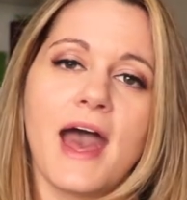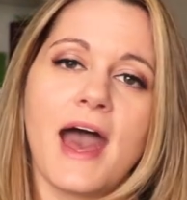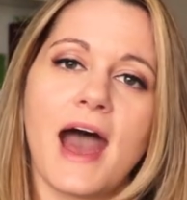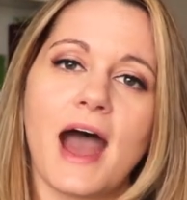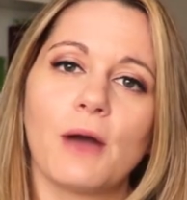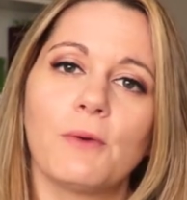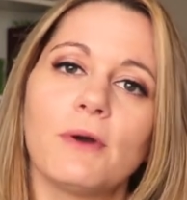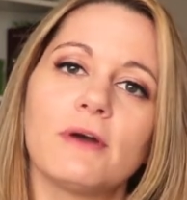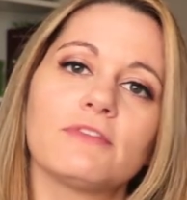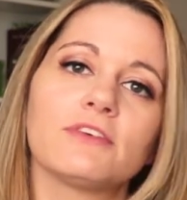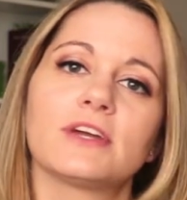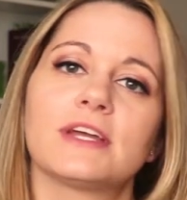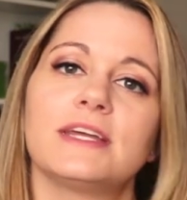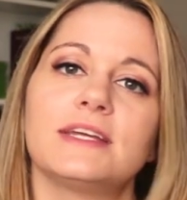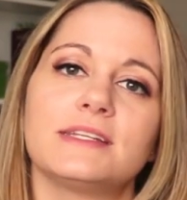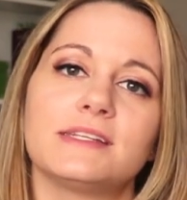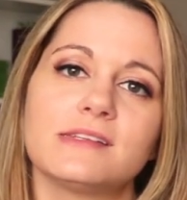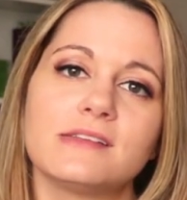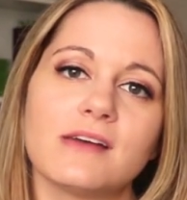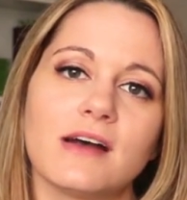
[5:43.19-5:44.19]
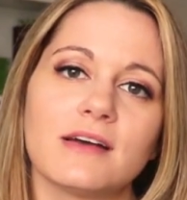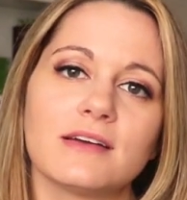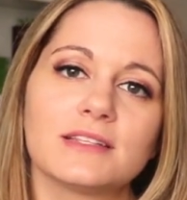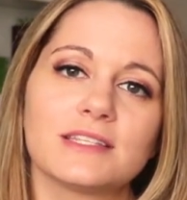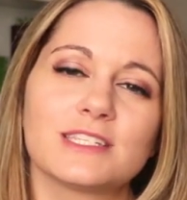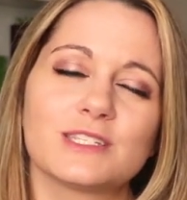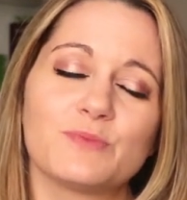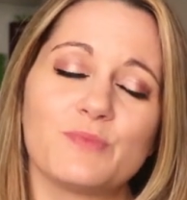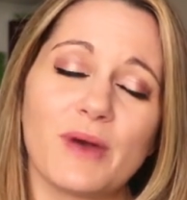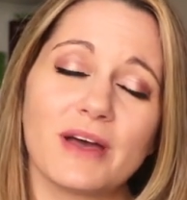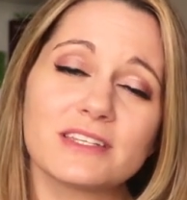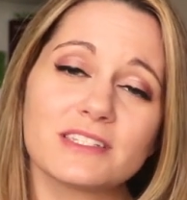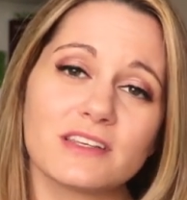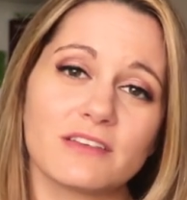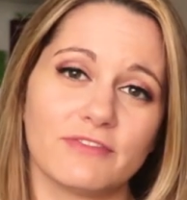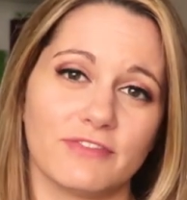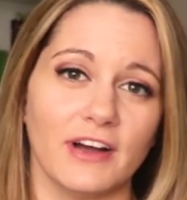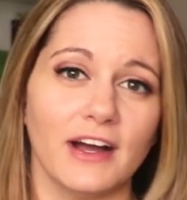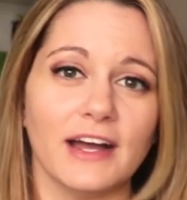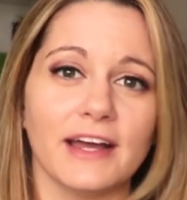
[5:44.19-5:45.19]
However, he did not
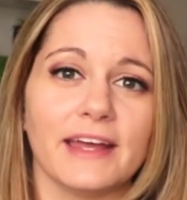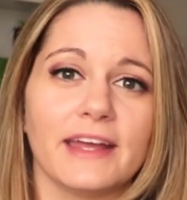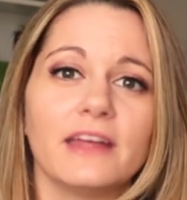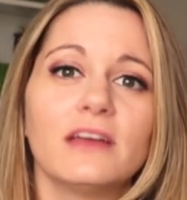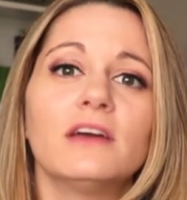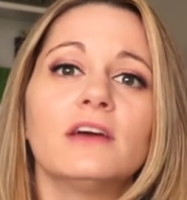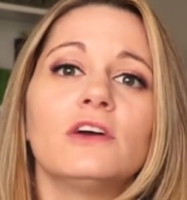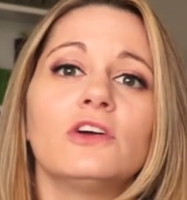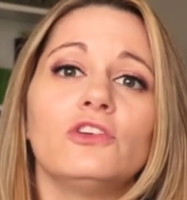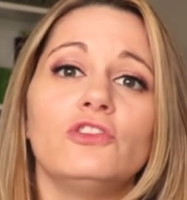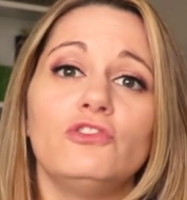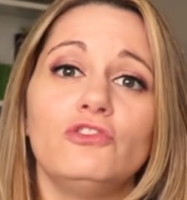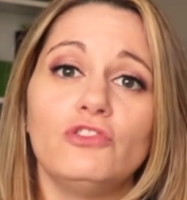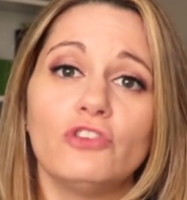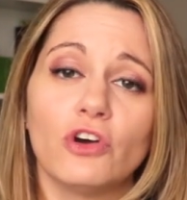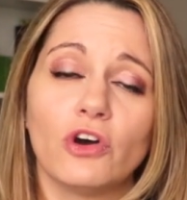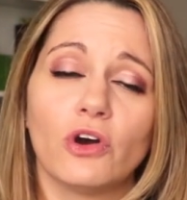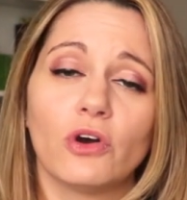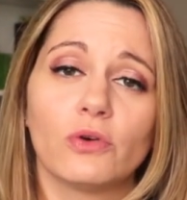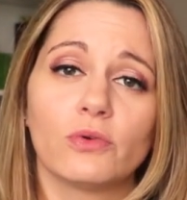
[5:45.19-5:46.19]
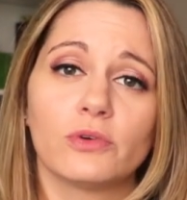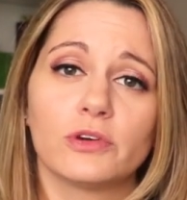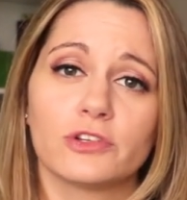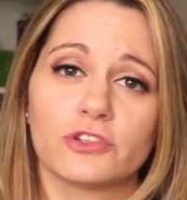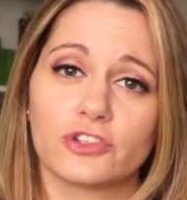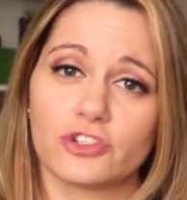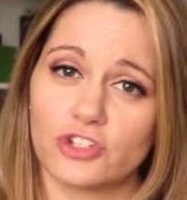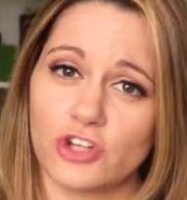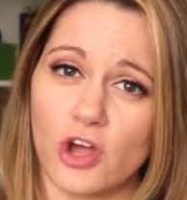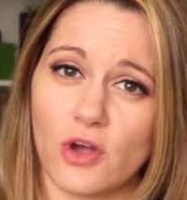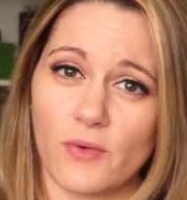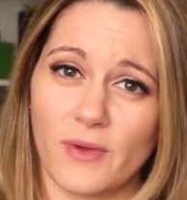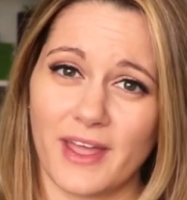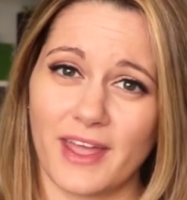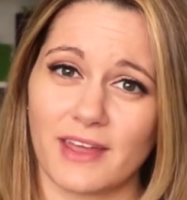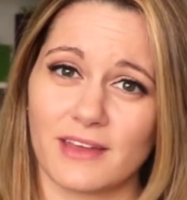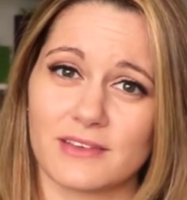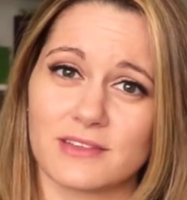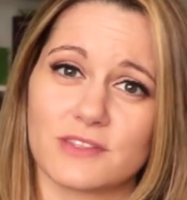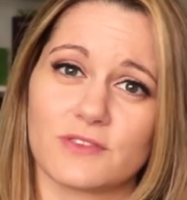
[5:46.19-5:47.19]
specify no
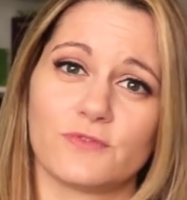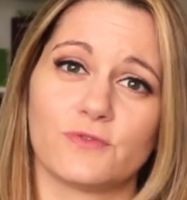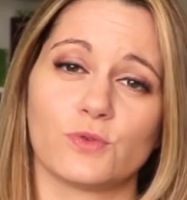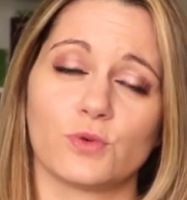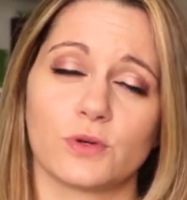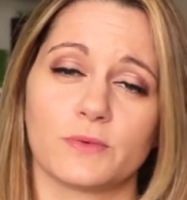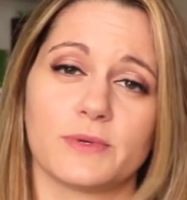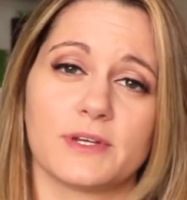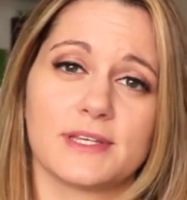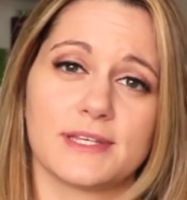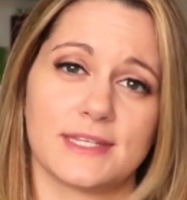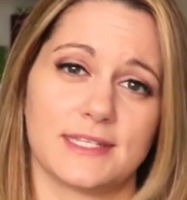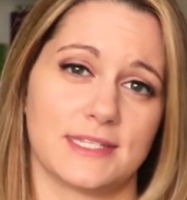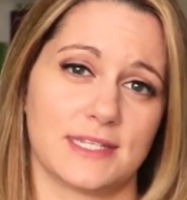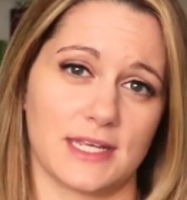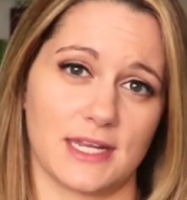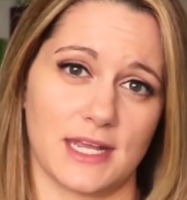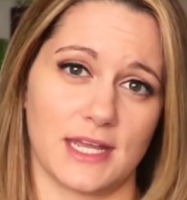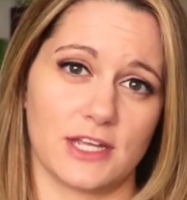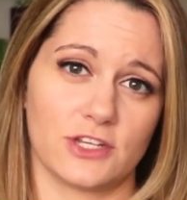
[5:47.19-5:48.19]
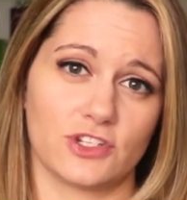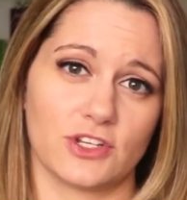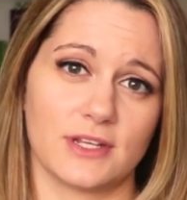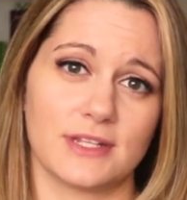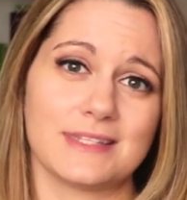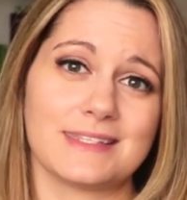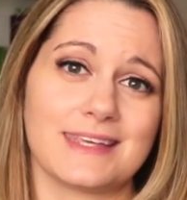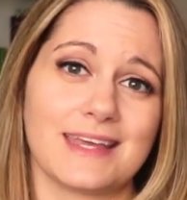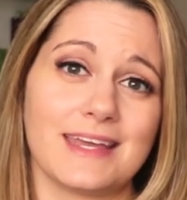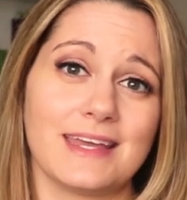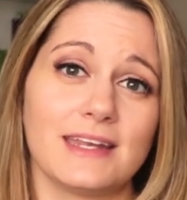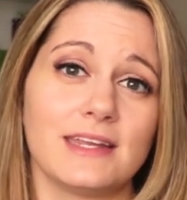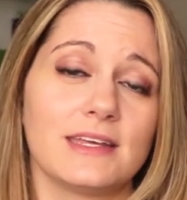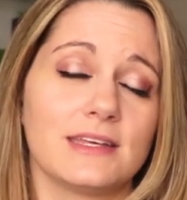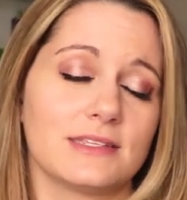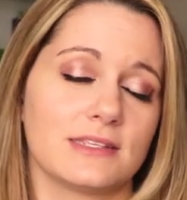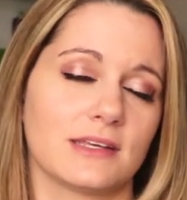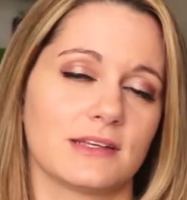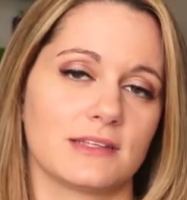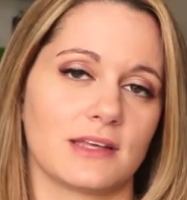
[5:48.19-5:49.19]
showings for real estate agents in
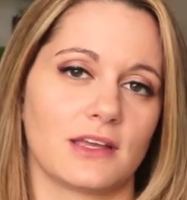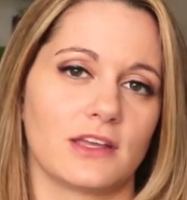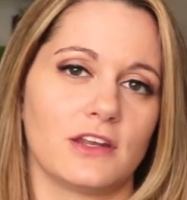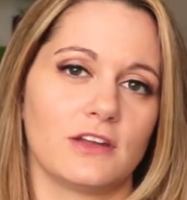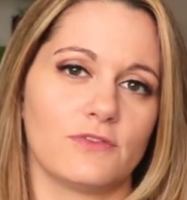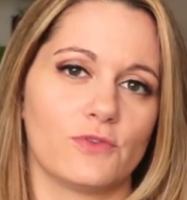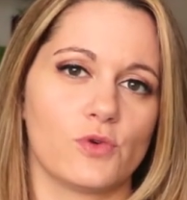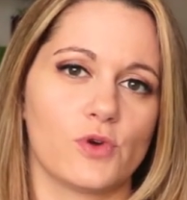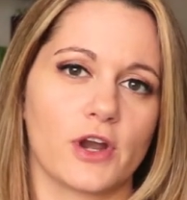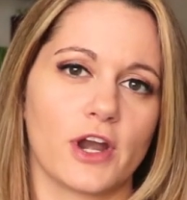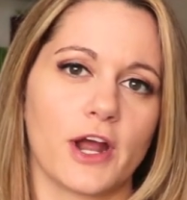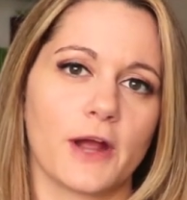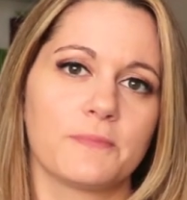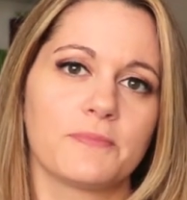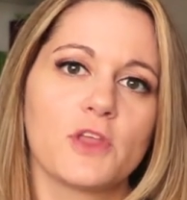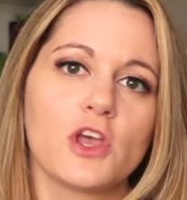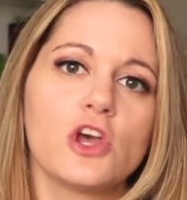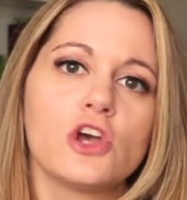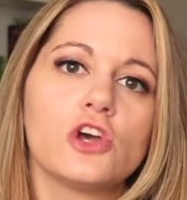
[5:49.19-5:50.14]
his executive order.